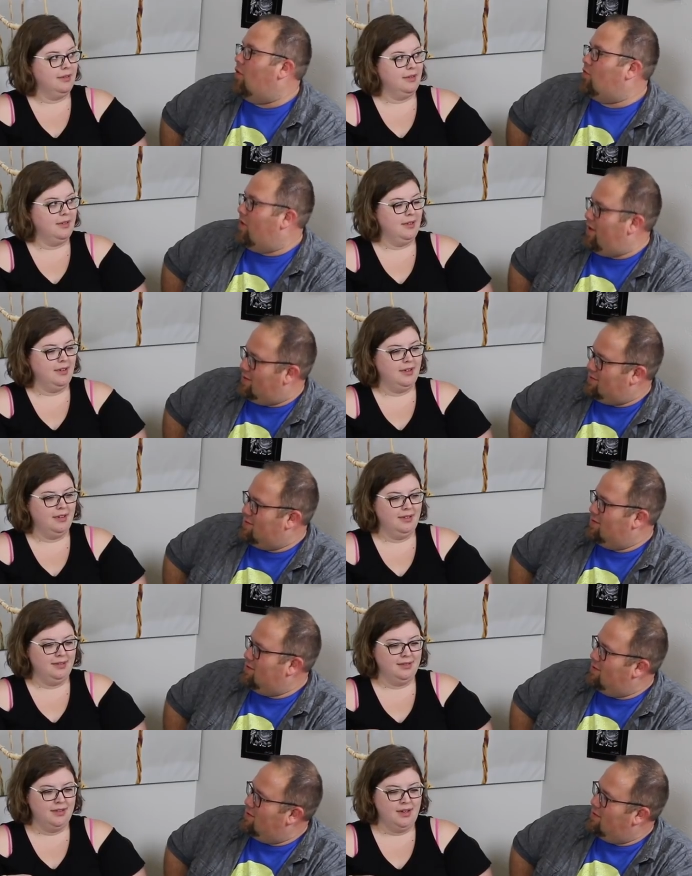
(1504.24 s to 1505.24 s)
Speaker 1: it both ways.
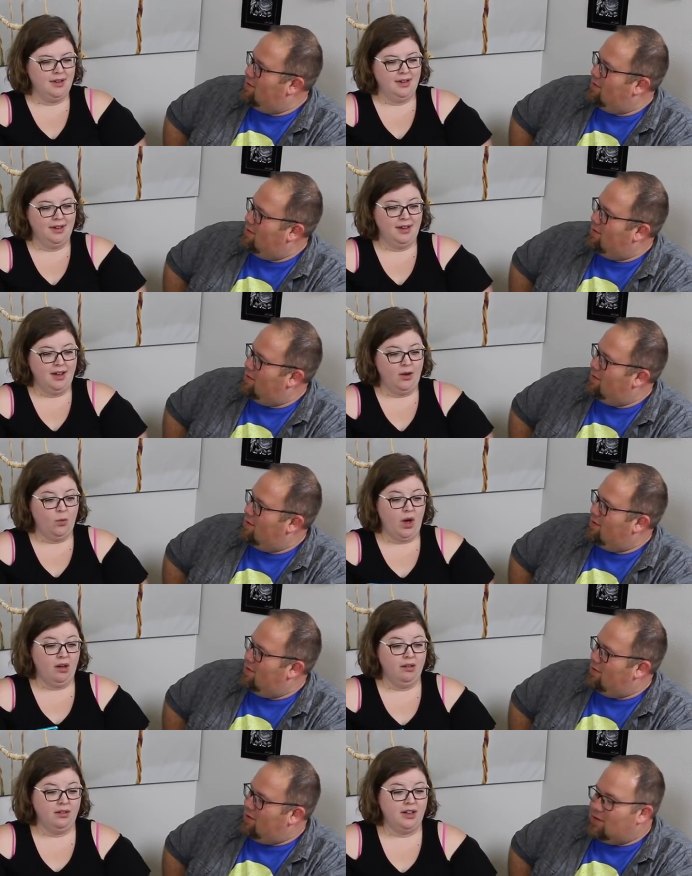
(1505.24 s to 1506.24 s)

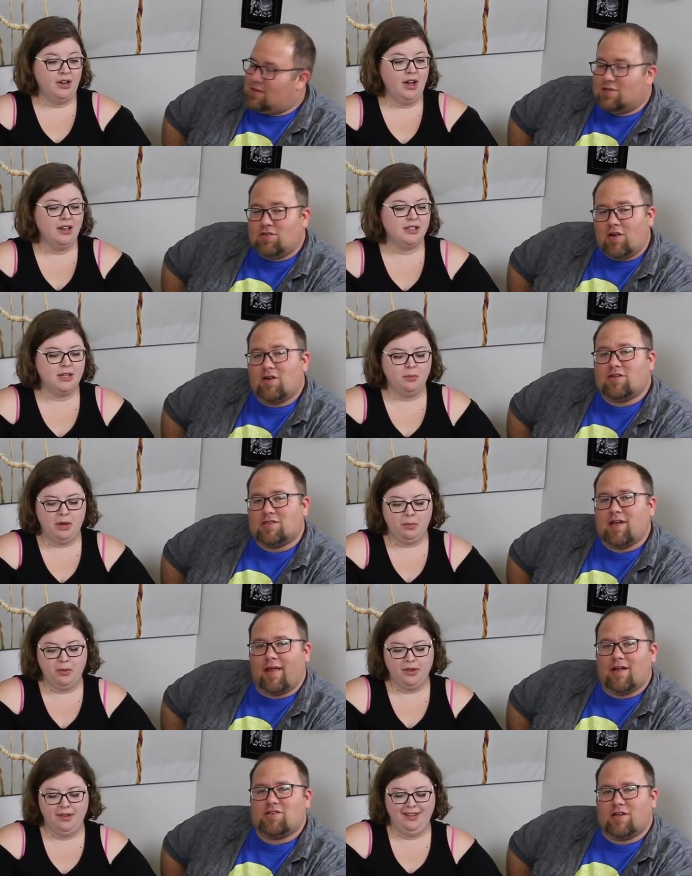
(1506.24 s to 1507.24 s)
Speaker 2: Well,
Speaker 1: you, you should, know how you some
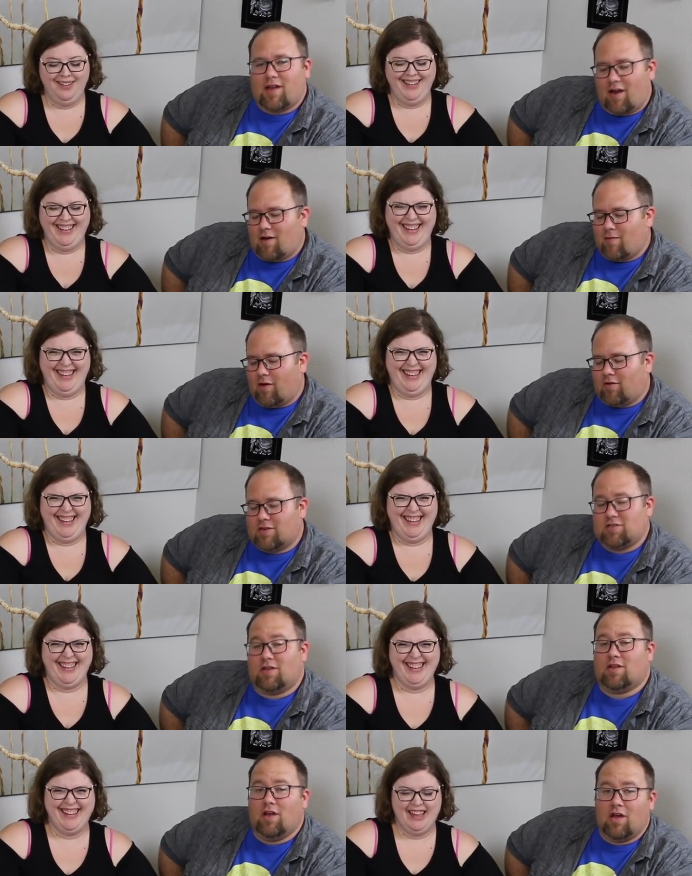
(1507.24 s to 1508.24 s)
people say actually Caramel
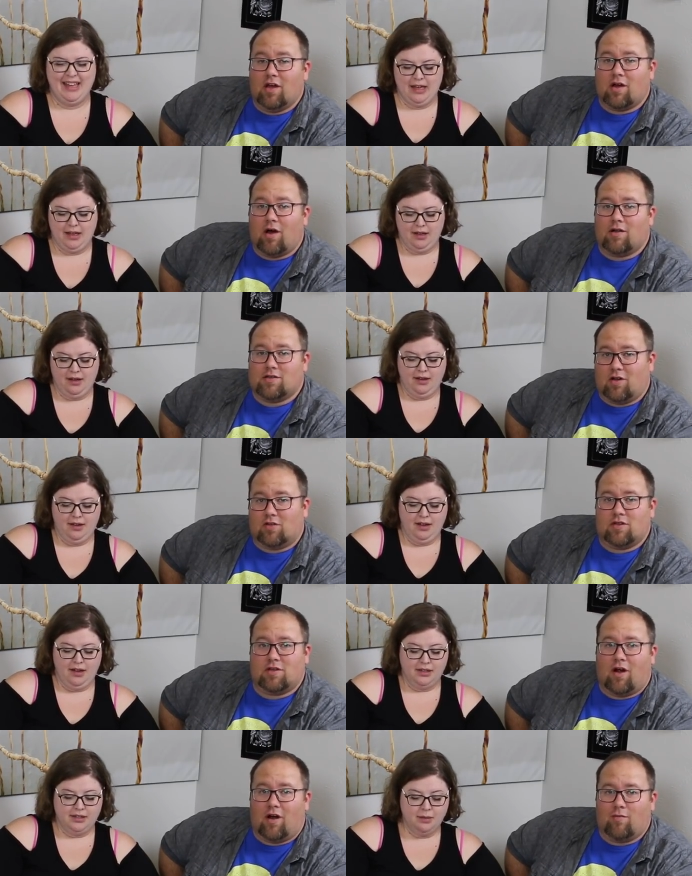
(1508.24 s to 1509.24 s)
Collection,
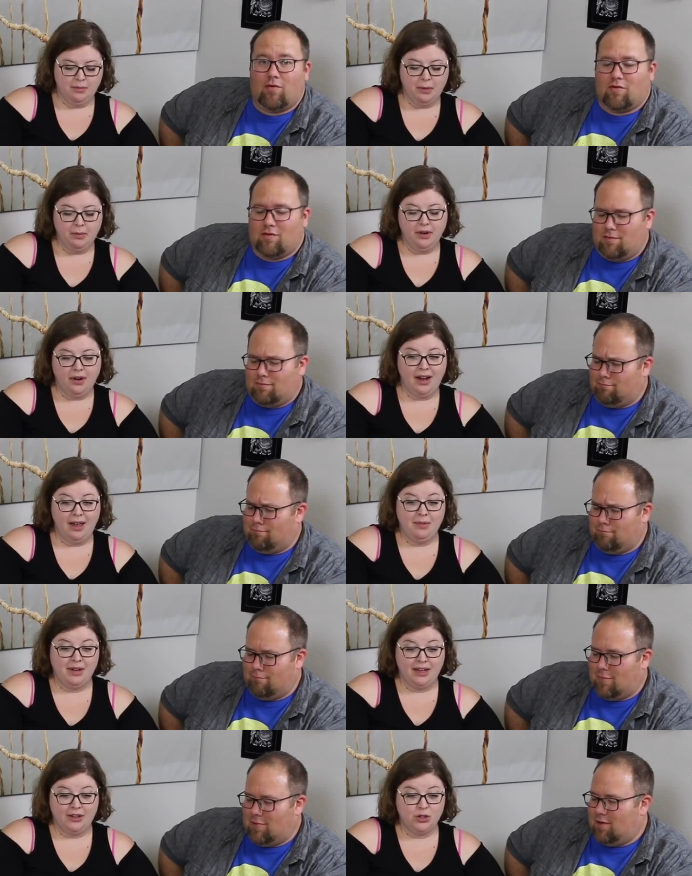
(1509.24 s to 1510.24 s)
salted
Speaker 2: caramel. Some people are
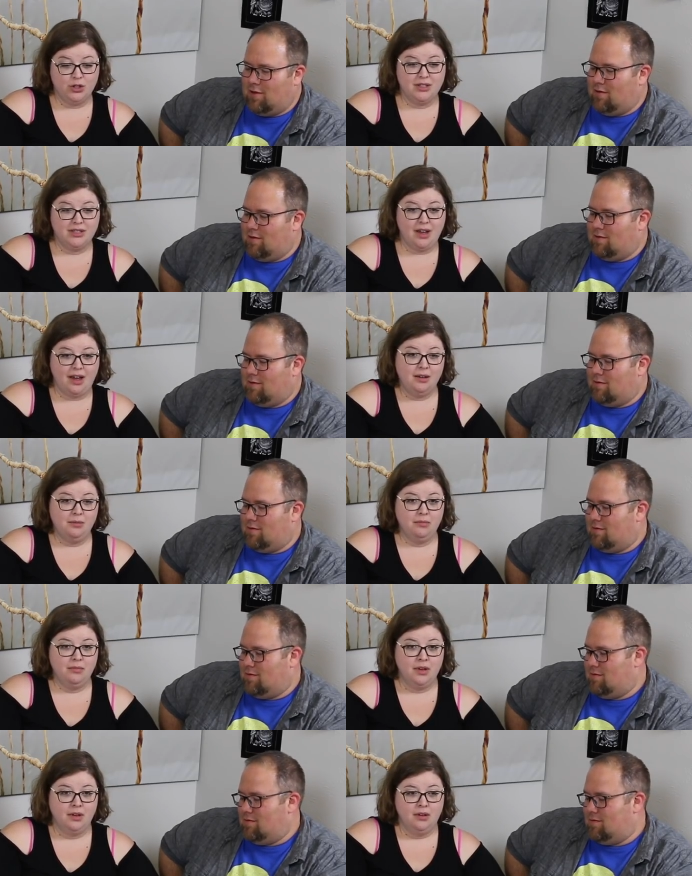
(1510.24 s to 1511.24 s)
ambidextrous. I'm,